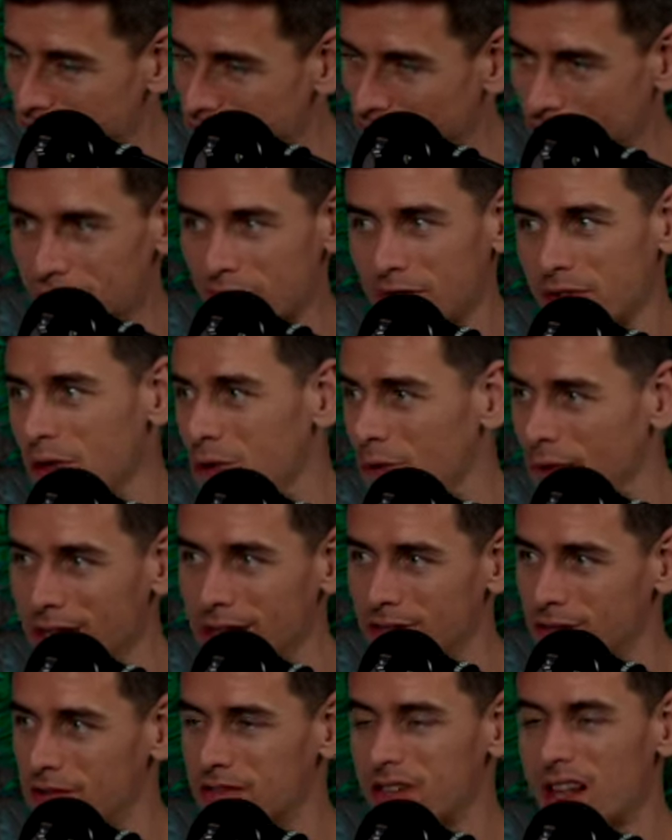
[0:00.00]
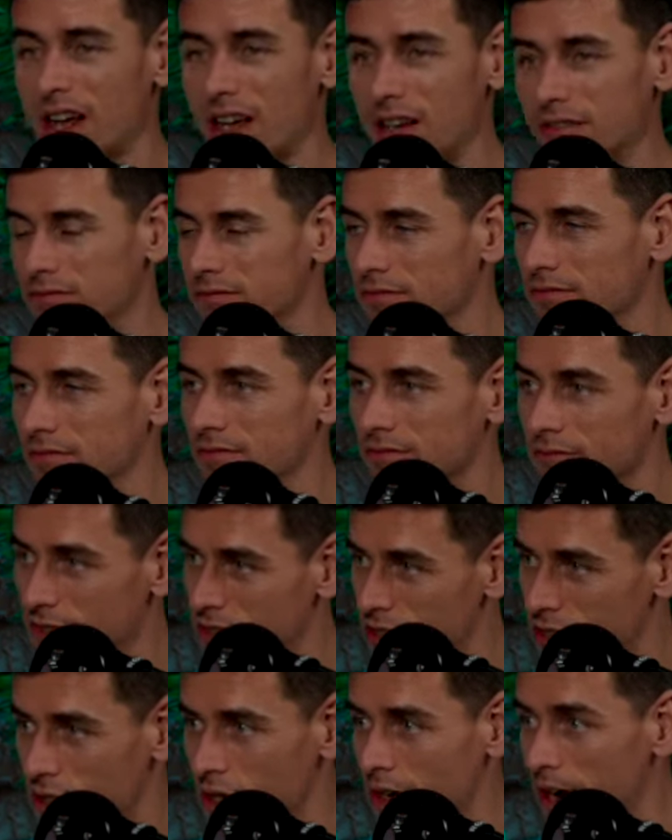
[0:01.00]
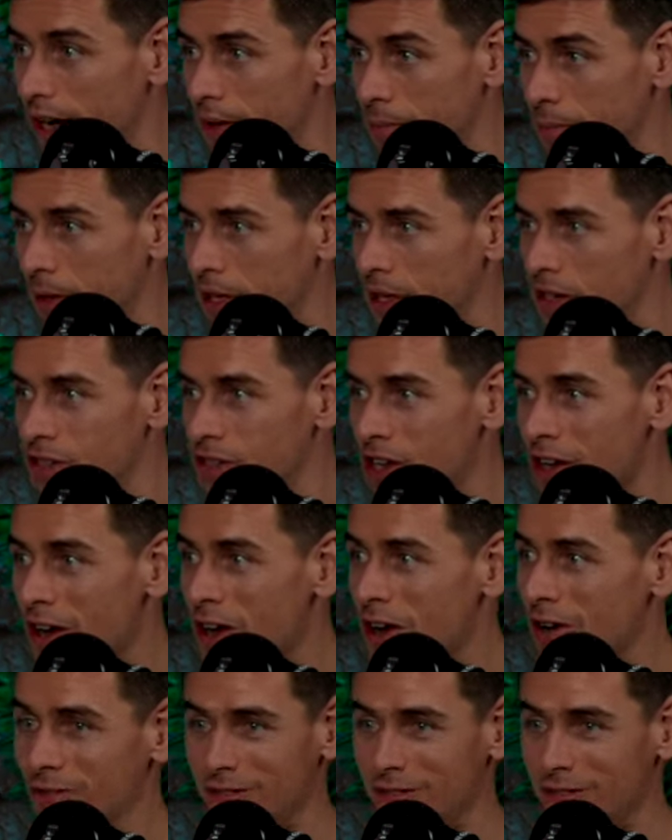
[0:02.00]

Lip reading: after a few weeks, I was like, this is all right, because. Yeah.